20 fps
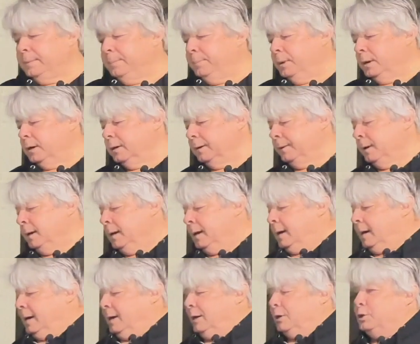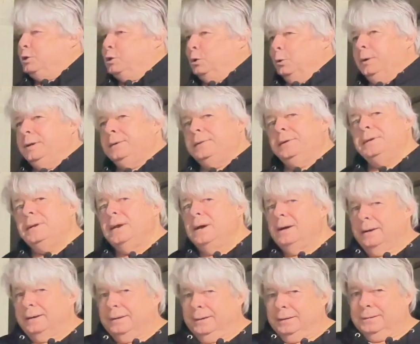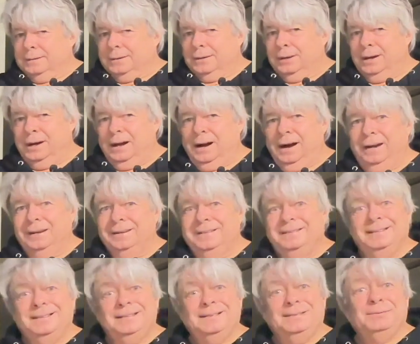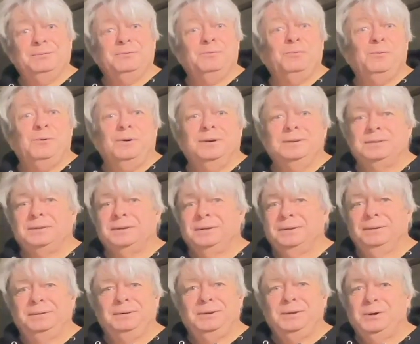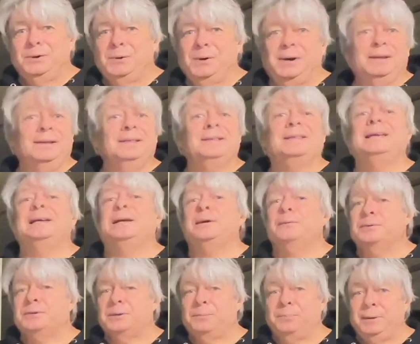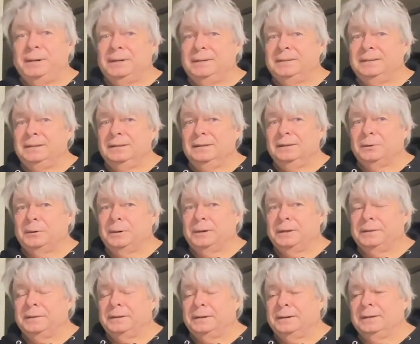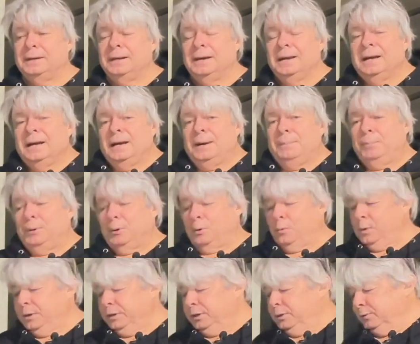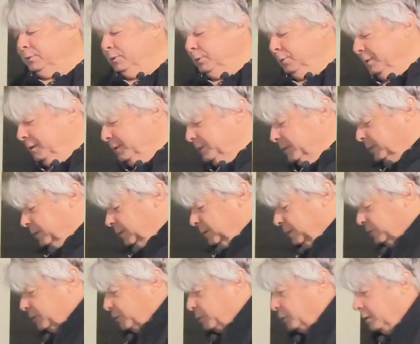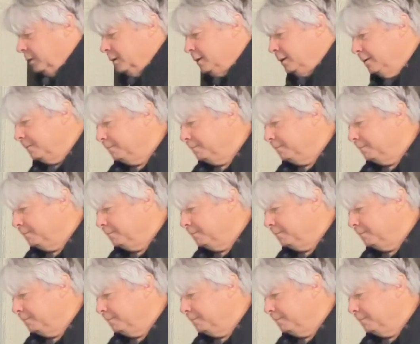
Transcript: But during the night, I didn't want to, I didn't think it was a big deal or anything, but when you do this to this truck,